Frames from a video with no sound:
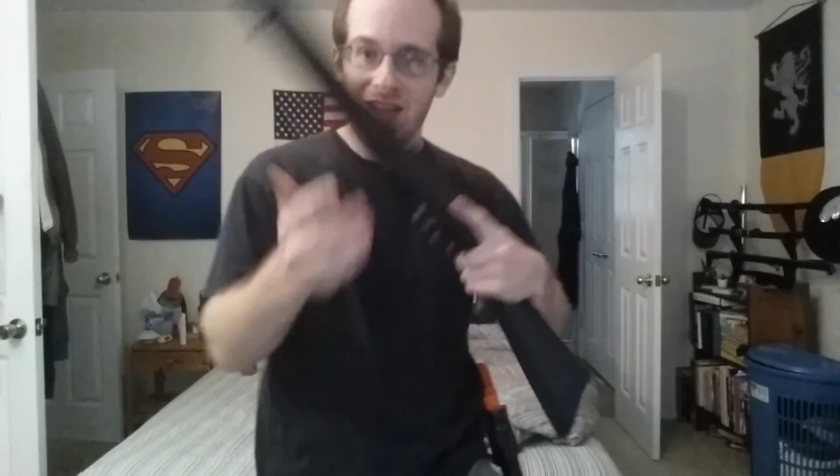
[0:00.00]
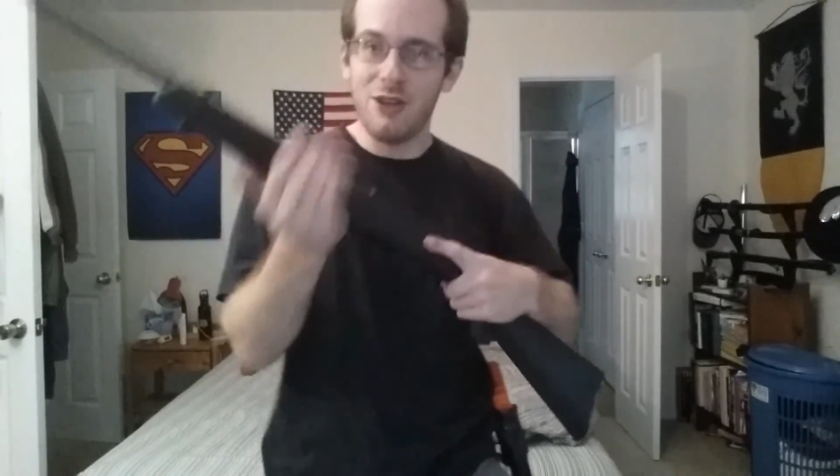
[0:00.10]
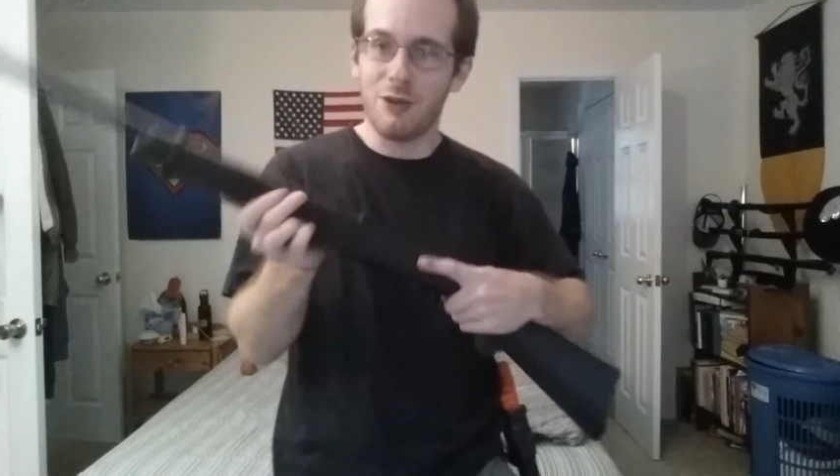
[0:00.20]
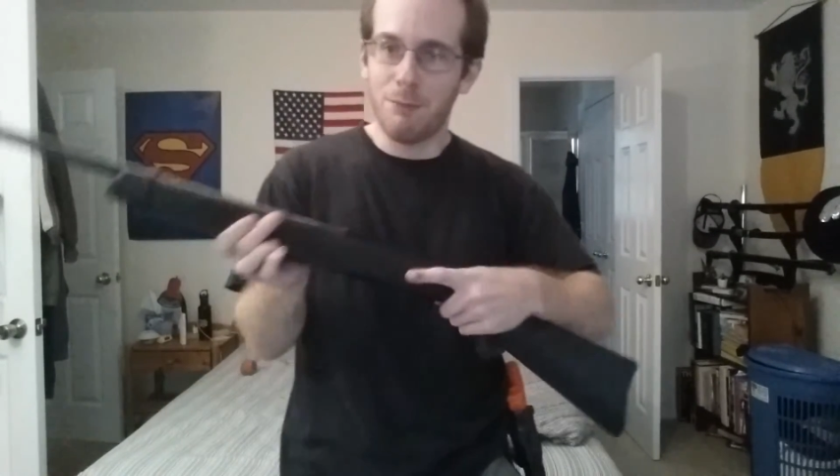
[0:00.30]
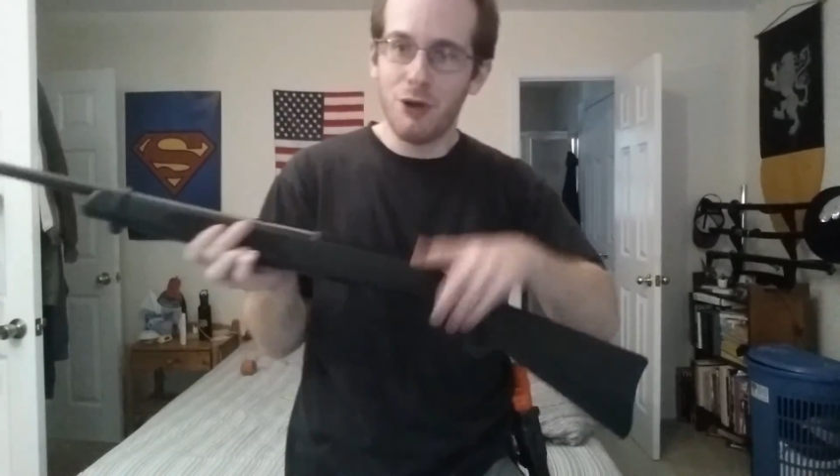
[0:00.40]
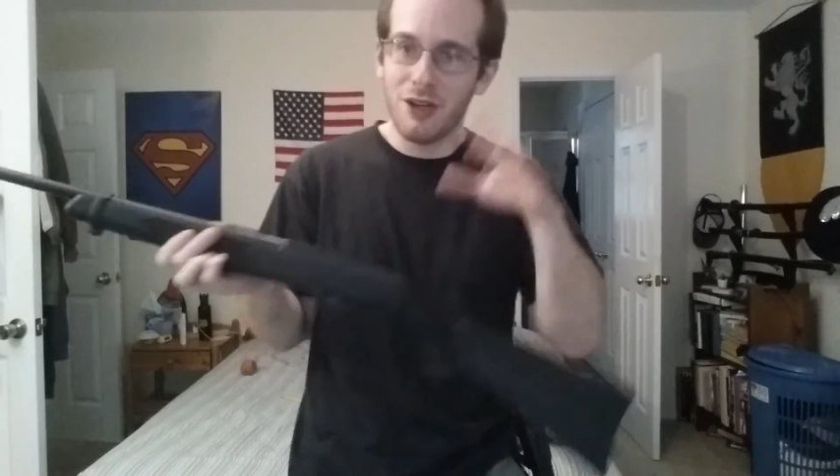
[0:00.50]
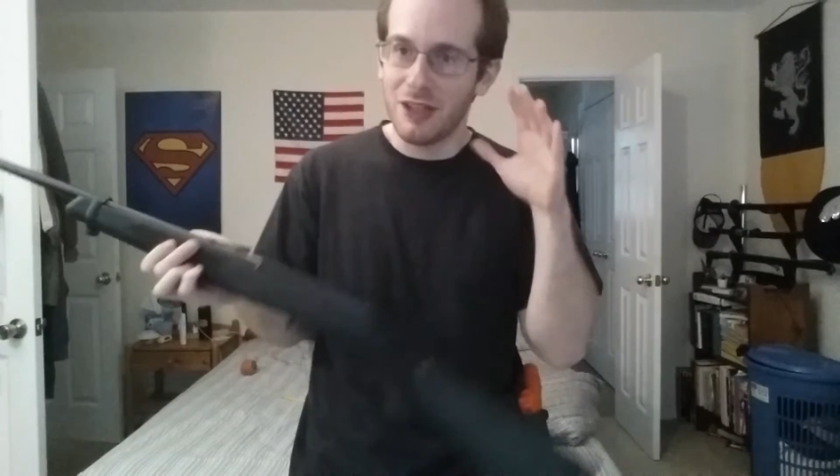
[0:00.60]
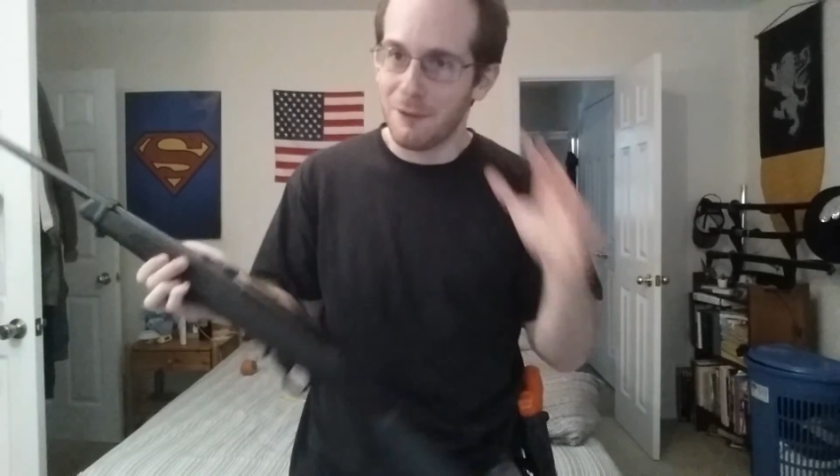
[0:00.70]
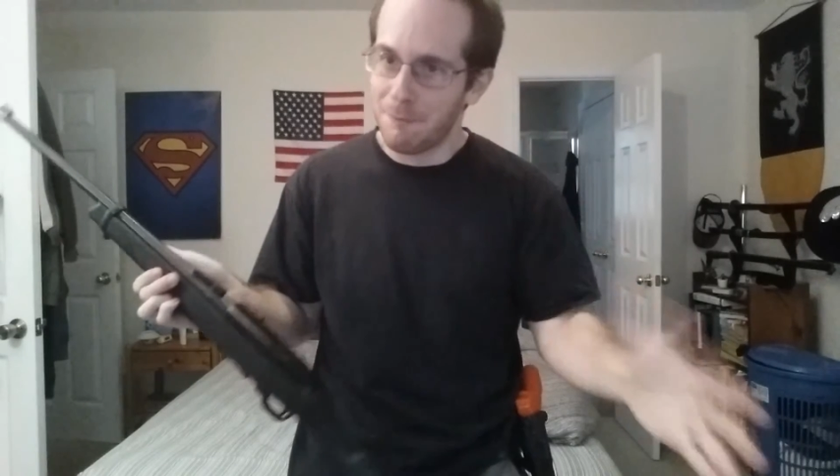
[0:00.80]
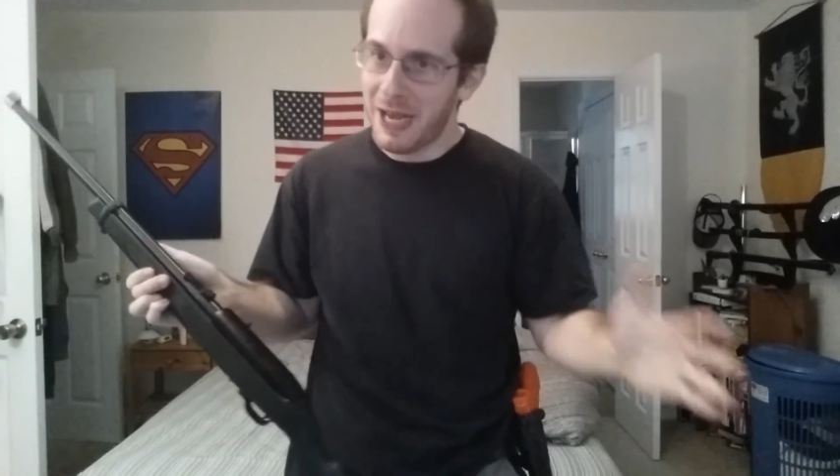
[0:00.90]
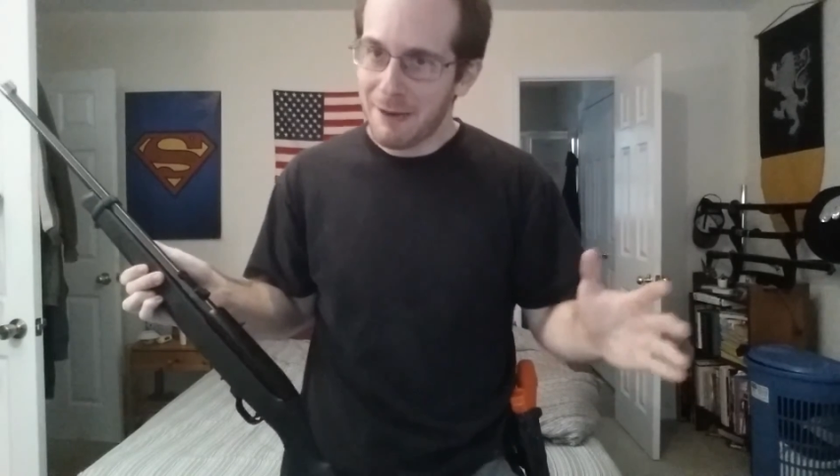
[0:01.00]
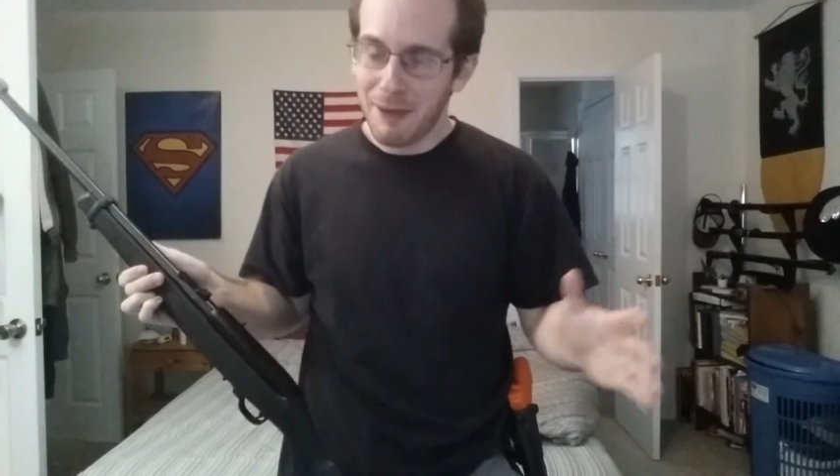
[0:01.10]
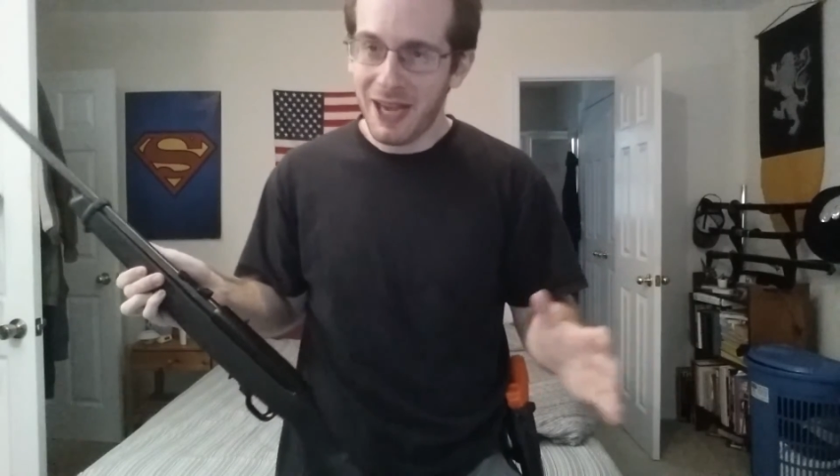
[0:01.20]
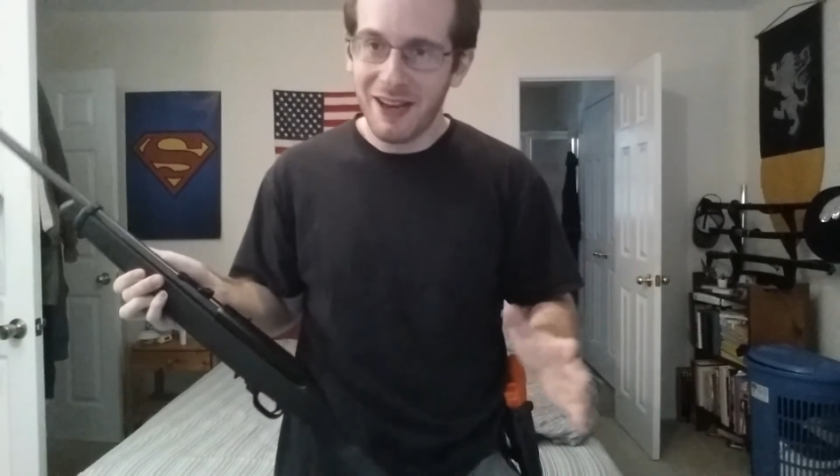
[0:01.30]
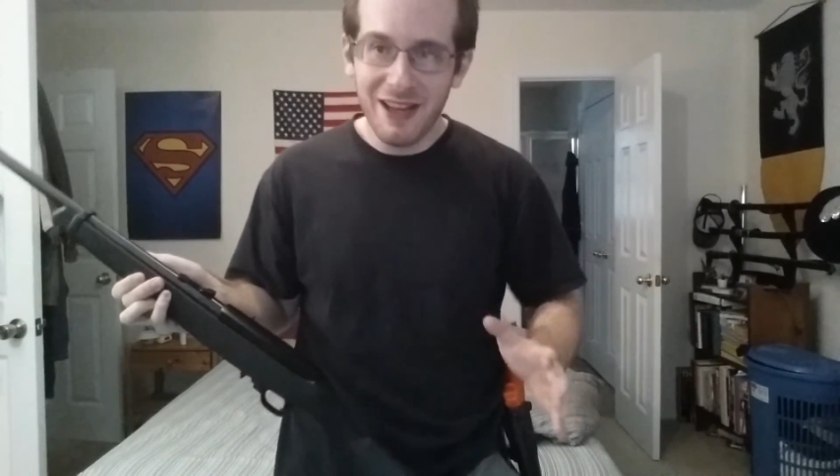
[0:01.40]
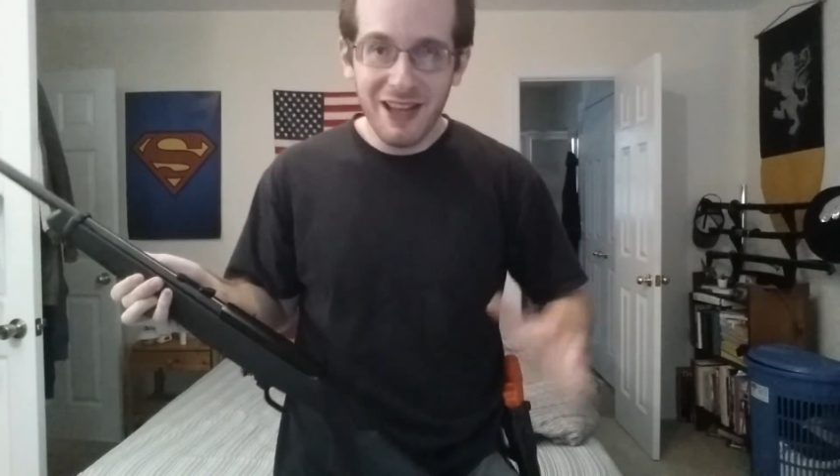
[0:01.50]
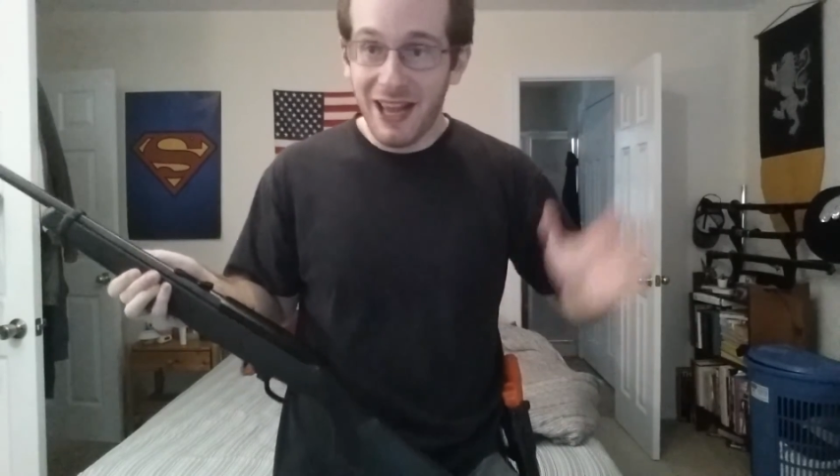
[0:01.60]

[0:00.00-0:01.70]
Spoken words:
You can put it in a little backpack.